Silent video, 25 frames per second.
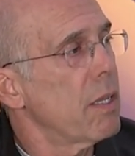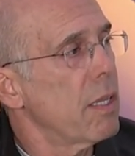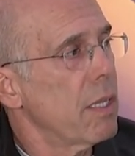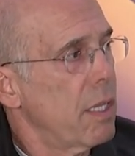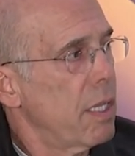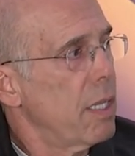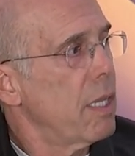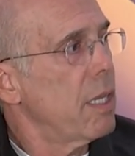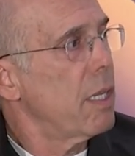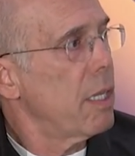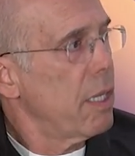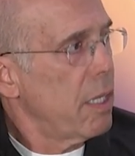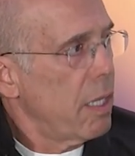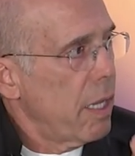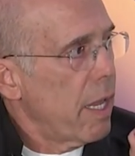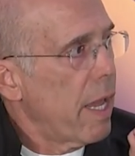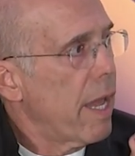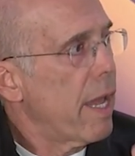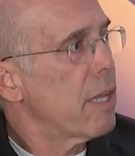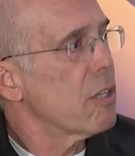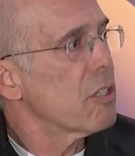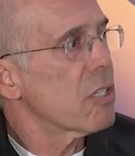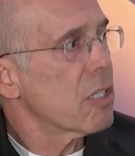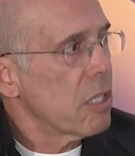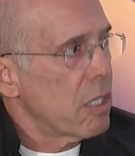he
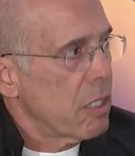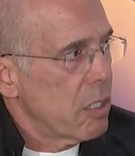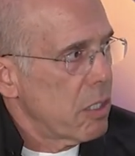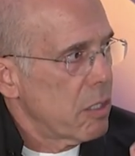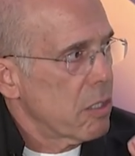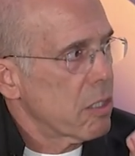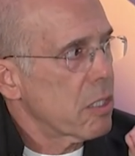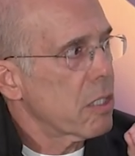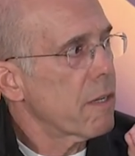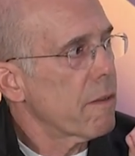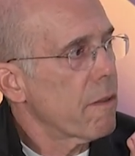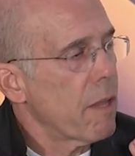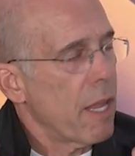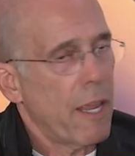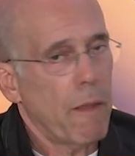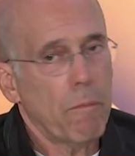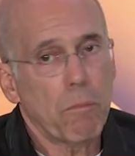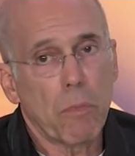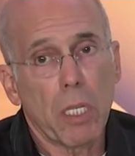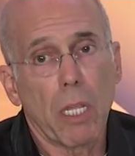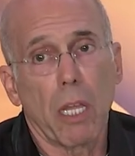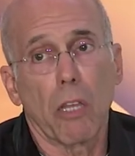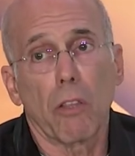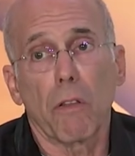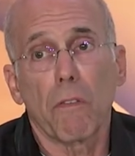has his game
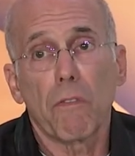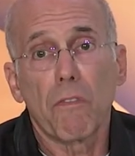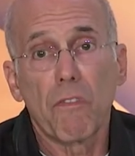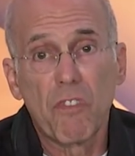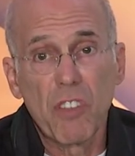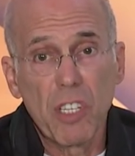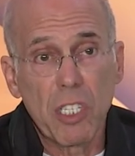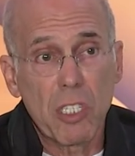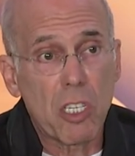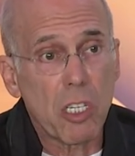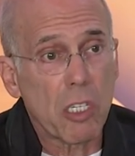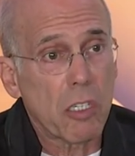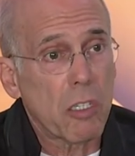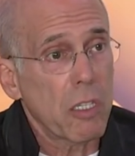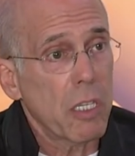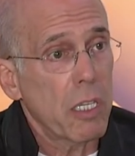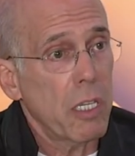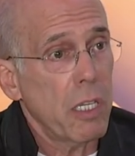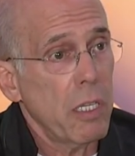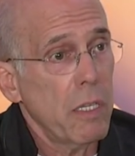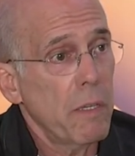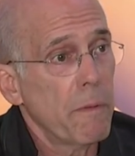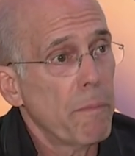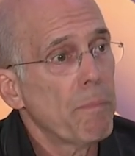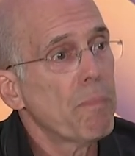together.
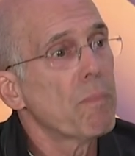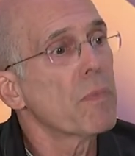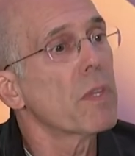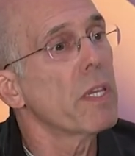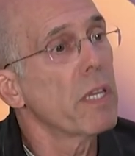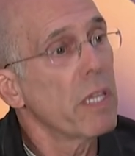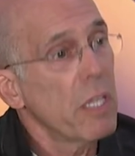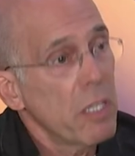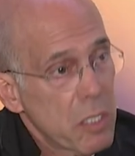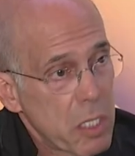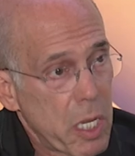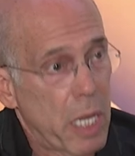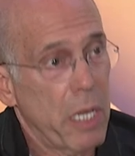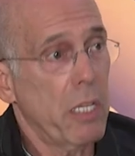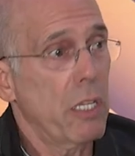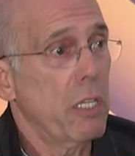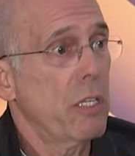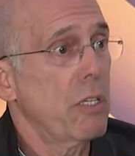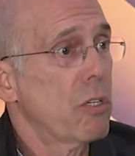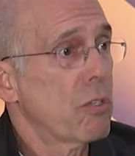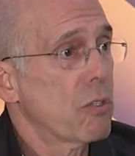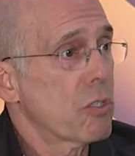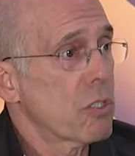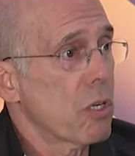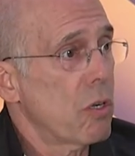Physically, he's 80
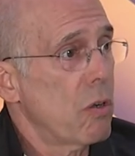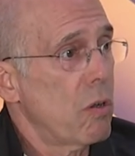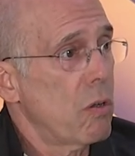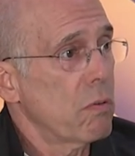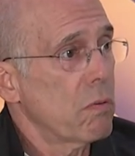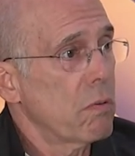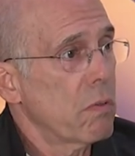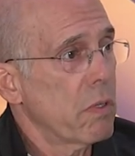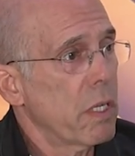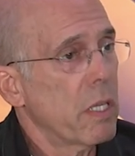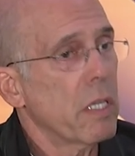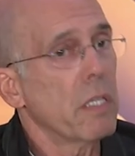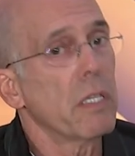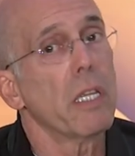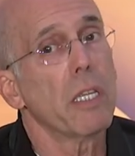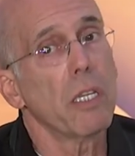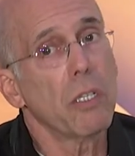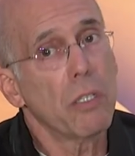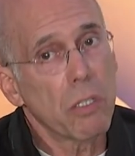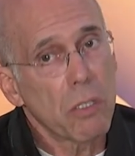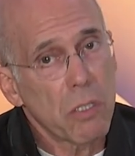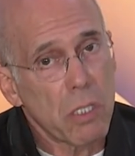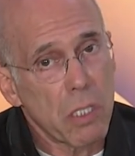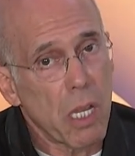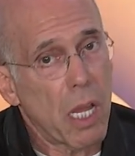years old, and he
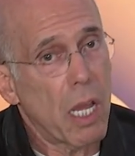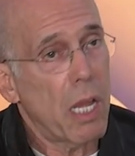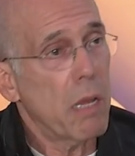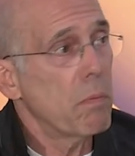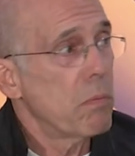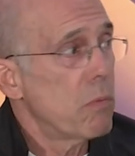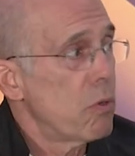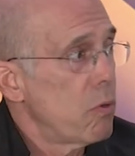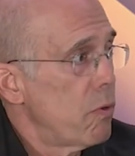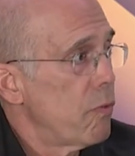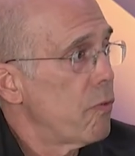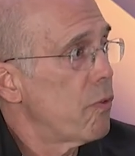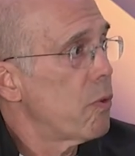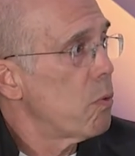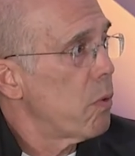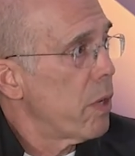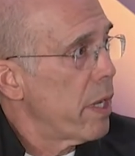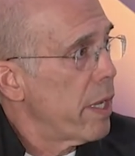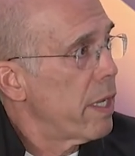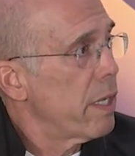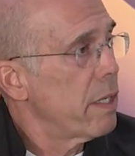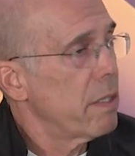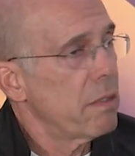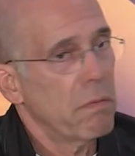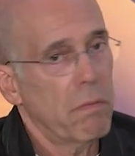does not move the
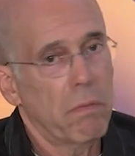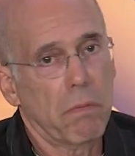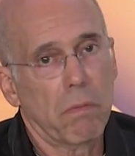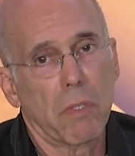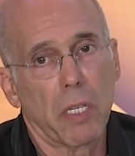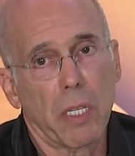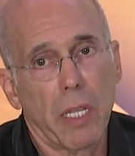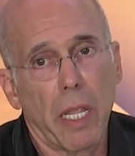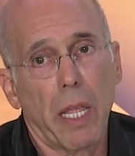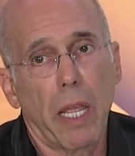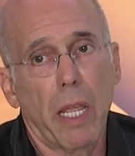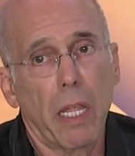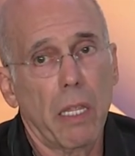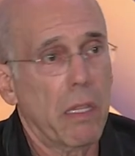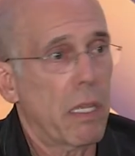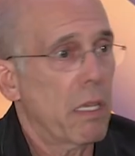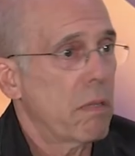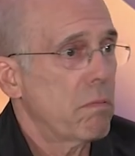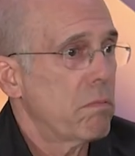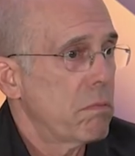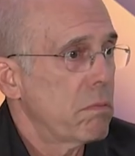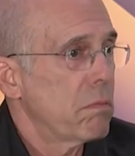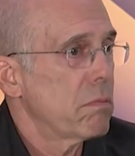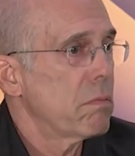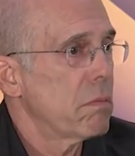way today
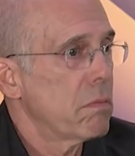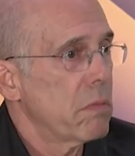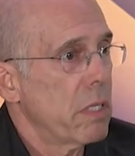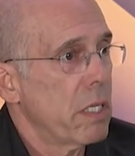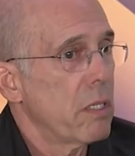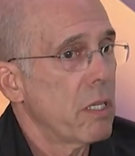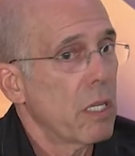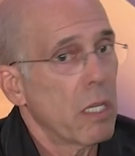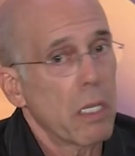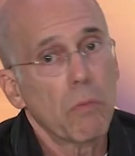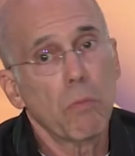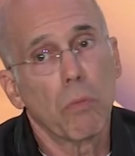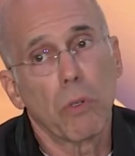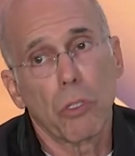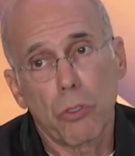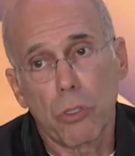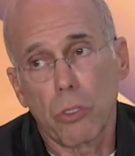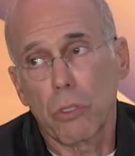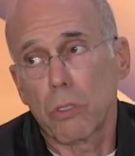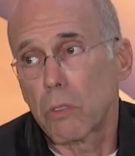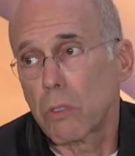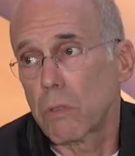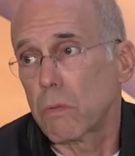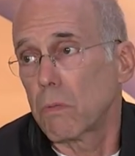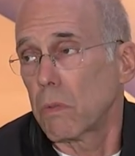that he did, which
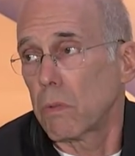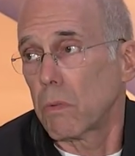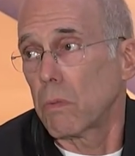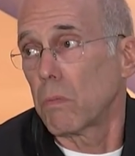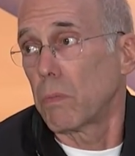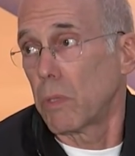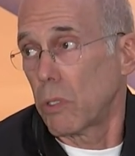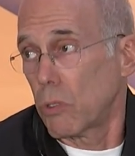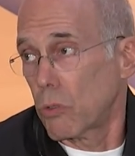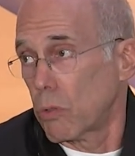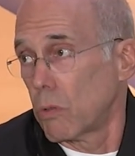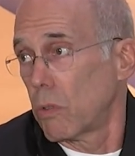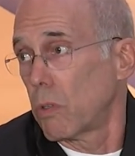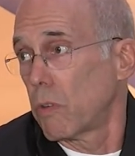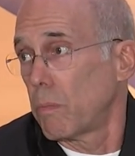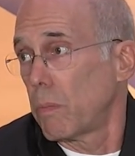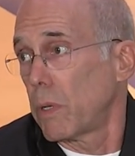is be true